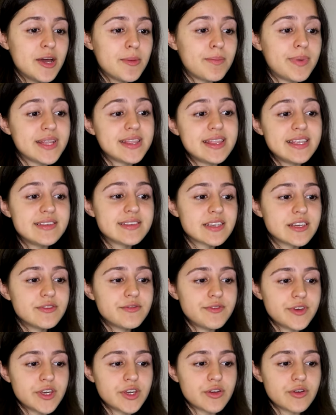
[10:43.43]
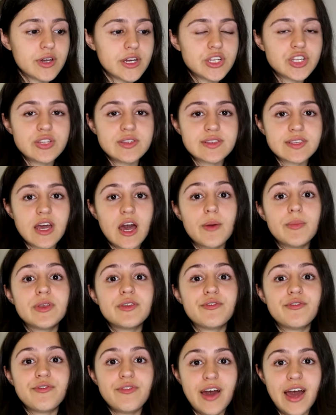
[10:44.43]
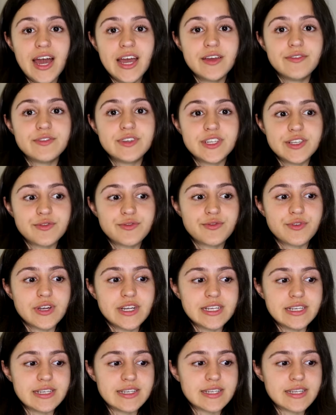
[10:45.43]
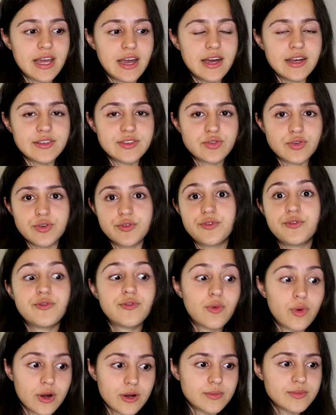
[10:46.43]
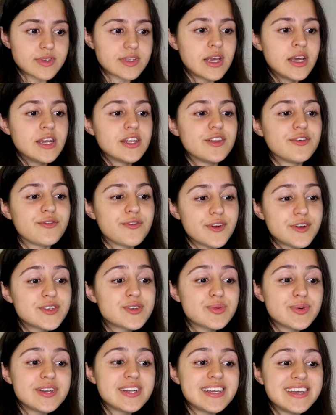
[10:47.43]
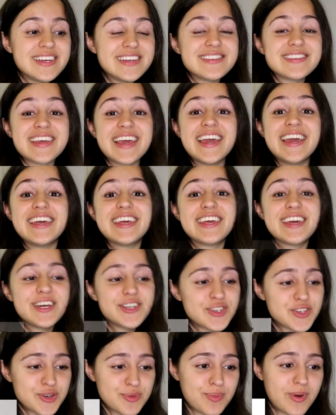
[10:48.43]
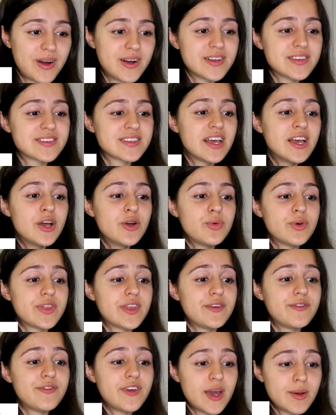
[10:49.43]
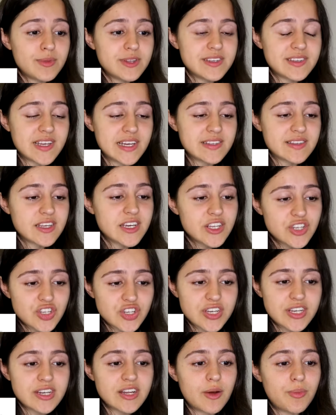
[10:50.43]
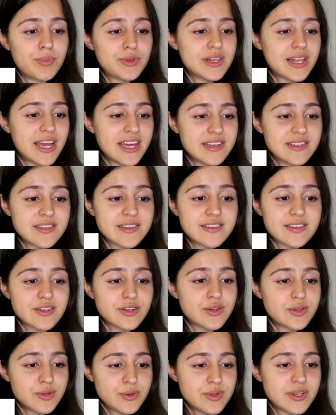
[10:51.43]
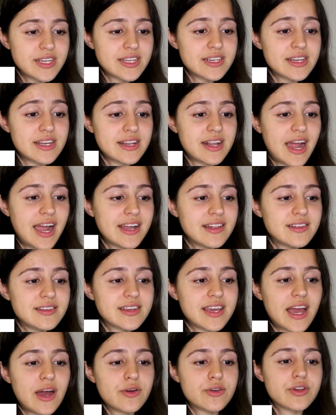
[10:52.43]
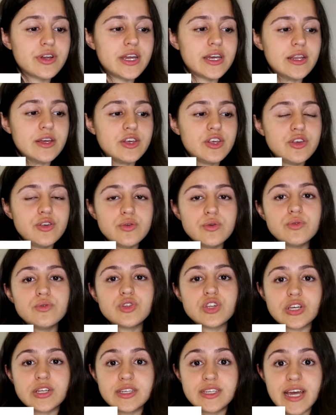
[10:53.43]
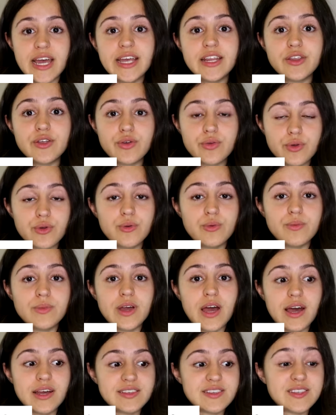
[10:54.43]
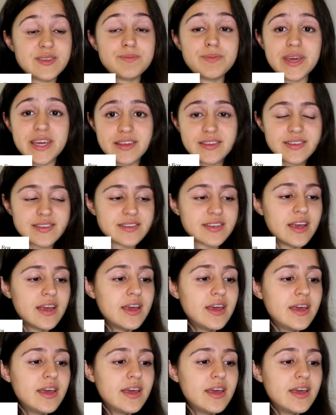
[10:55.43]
But these configurations come in 5 different sort of forms. The first one is a kitchen box with a family-sized kitchen, appliances included, an island counter, and a huge dining room space.